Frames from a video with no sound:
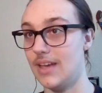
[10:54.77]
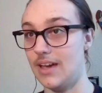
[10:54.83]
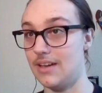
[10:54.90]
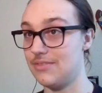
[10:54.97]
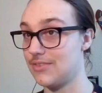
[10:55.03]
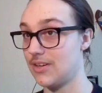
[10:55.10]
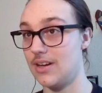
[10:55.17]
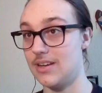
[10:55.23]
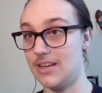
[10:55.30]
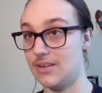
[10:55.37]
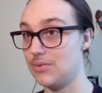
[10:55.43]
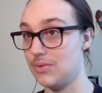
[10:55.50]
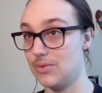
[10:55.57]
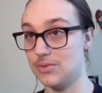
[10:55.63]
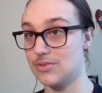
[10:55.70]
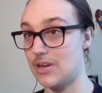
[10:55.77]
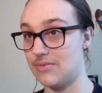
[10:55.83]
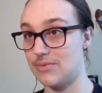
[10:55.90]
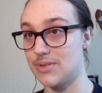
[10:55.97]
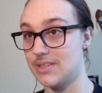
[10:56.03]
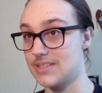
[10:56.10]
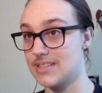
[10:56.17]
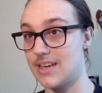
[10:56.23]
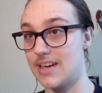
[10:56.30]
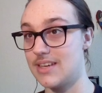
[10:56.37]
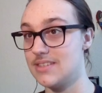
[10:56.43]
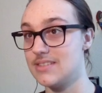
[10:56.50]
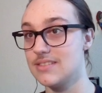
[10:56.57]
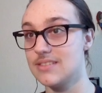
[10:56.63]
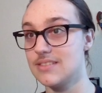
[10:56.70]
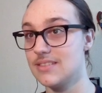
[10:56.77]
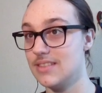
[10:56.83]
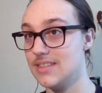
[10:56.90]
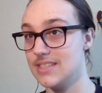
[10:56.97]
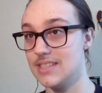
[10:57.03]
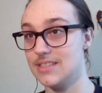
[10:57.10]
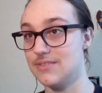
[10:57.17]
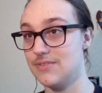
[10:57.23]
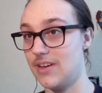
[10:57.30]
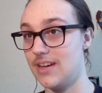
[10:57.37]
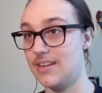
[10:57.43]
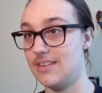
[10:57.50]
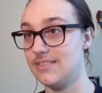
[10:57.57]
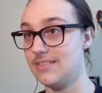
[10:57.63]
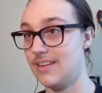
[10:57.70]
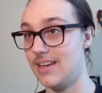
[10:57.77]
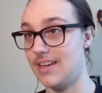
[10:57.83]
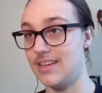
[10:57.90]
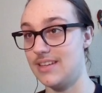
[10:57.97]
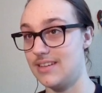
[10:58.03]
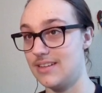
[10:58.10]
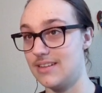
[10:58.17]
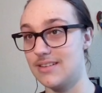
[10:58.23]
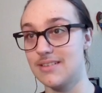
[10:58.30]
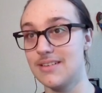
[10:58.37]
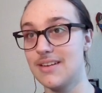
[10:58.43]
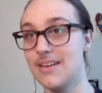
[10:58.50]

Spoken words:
I've forgotten how Google Drive works, guys. This is fine. Hang in here.